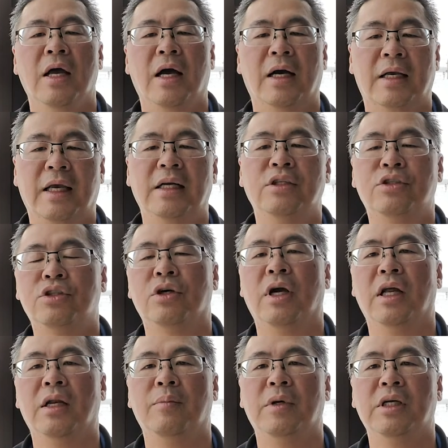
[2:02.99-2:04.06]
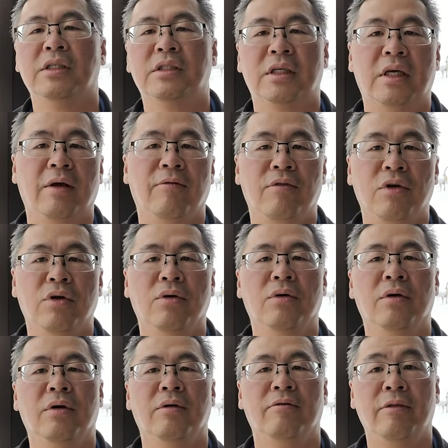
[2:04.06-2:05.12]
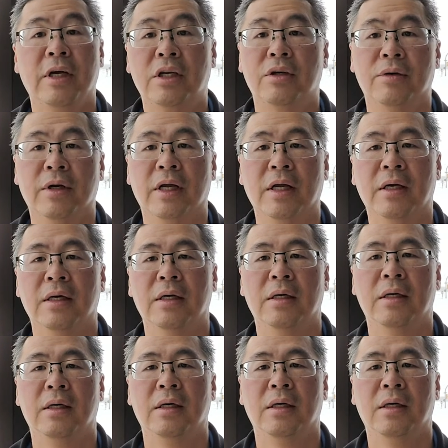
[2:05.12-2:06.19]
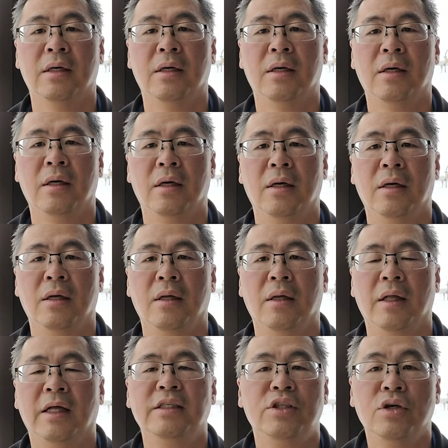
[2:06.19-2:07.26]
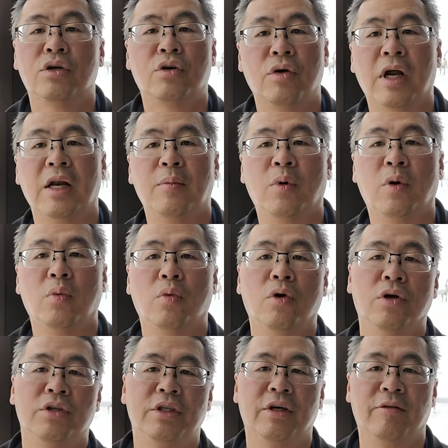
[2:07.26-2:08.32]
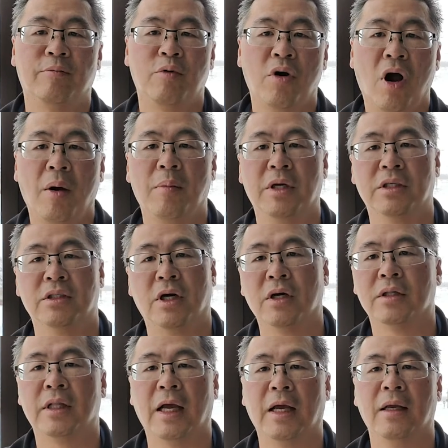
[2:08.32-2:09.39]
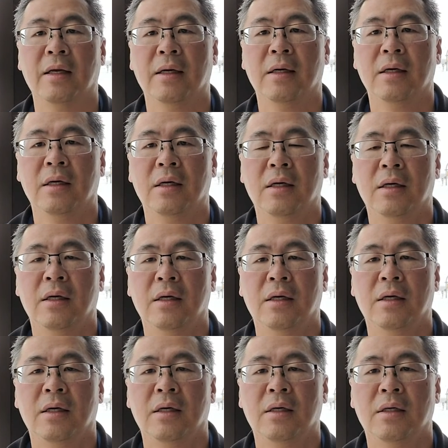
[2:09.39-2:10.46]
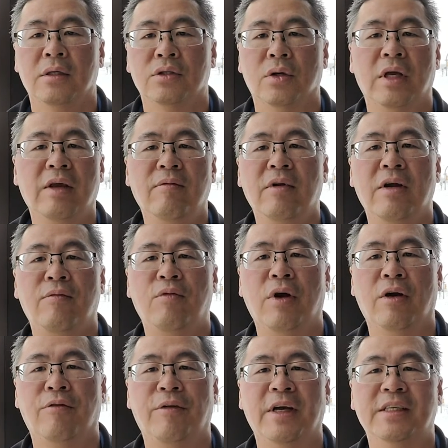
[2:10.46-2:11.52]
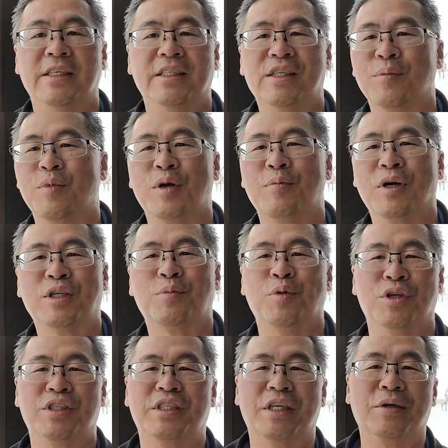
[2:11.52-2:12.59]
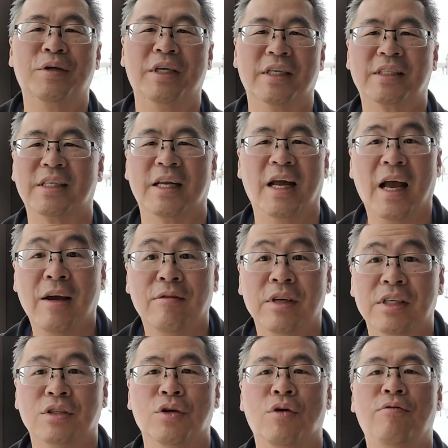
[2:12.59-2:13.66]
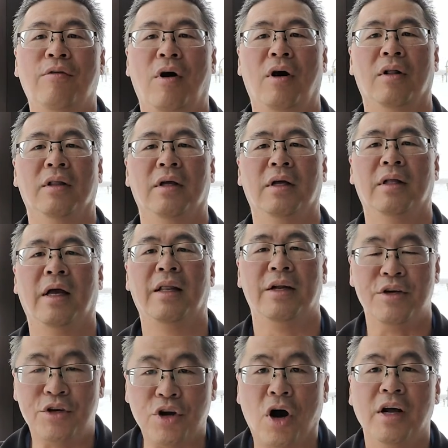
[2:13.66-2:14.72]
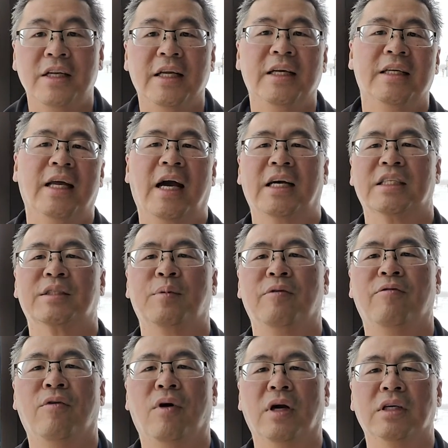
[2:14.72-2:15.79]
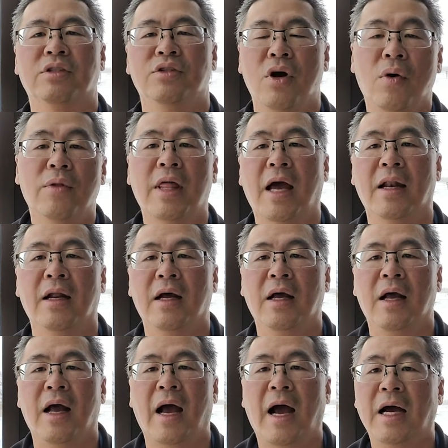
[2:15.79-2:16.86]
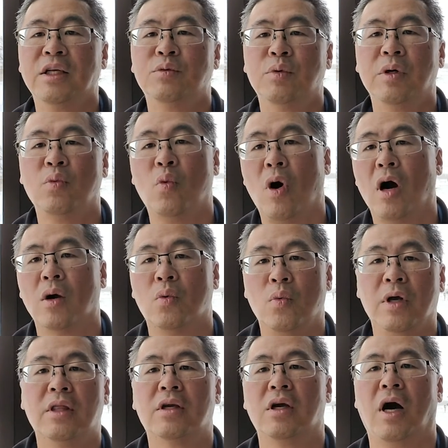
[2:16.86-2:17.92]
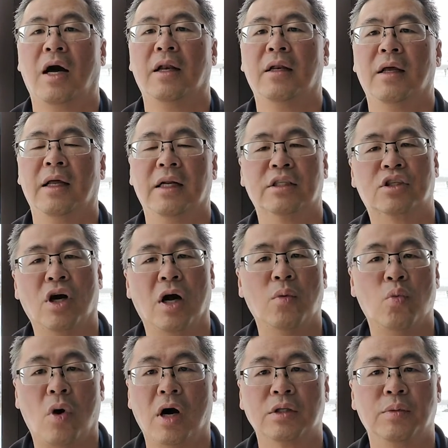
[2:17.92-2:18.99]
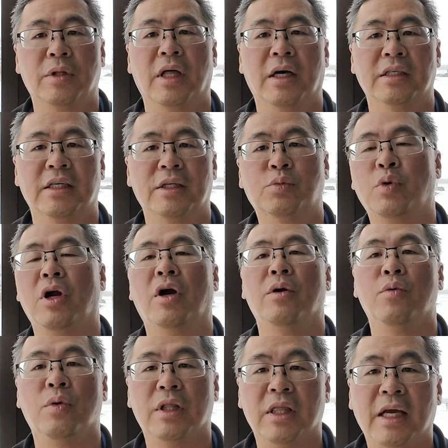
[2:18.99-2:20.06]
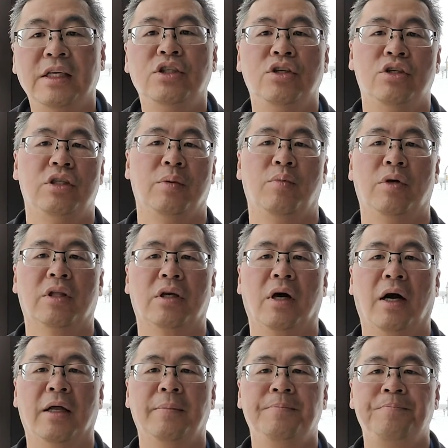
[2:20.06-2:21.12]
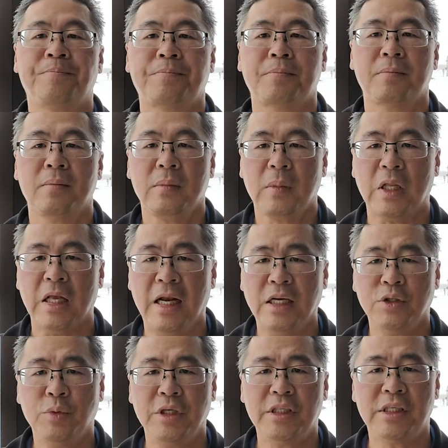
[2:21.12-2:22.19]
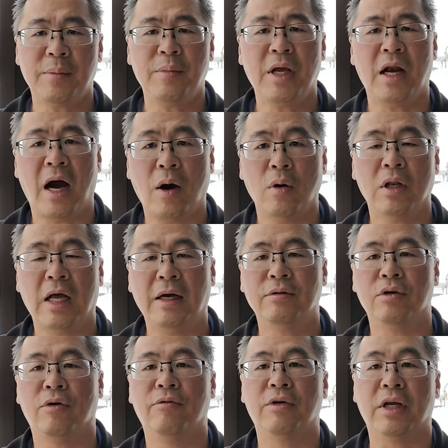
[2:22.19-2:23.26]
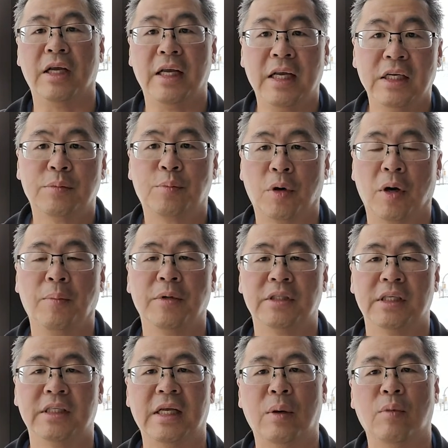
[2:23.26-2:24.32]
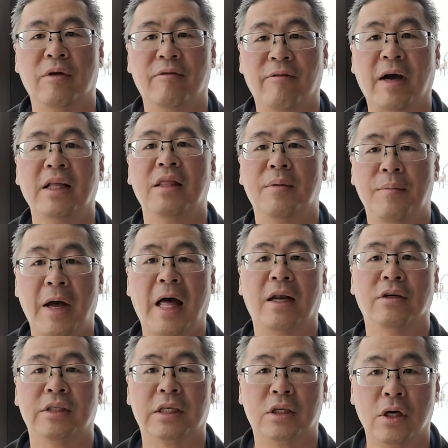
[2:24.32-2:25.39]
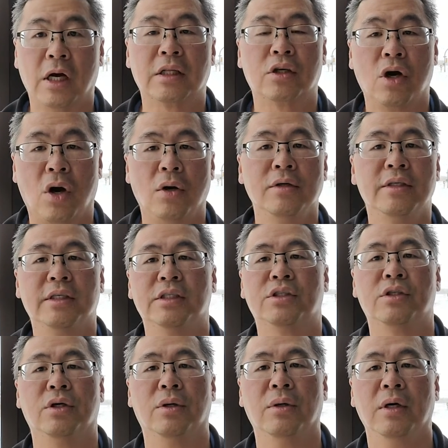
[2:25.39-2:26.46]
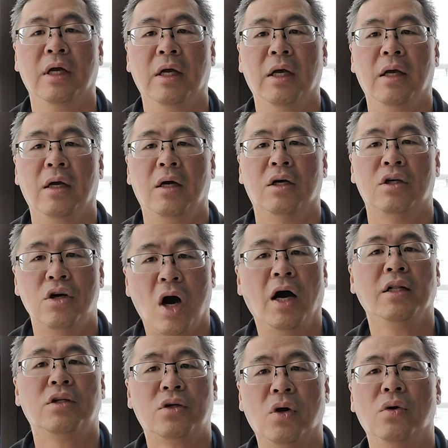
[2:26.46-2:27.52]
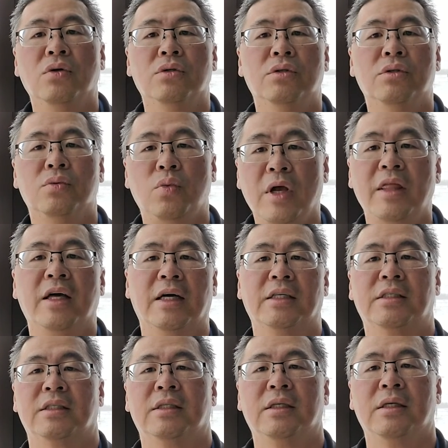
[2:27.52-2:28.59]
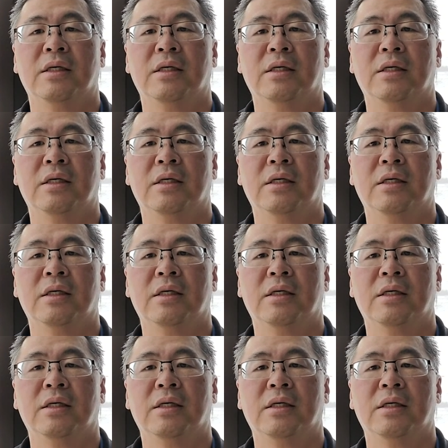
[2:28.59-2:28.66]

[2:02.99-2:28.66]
against your enemies to give you victory.'" These are incredible words of promise, aren't they? So even if we are facing something much more serious than a heavy snowfall and a daunting task before us, know that as we walk with God and as God walks with us, as we are in relationship with God, and as we submit our lives over to His purposes and we fight the battles that God calls us to, God goes with us.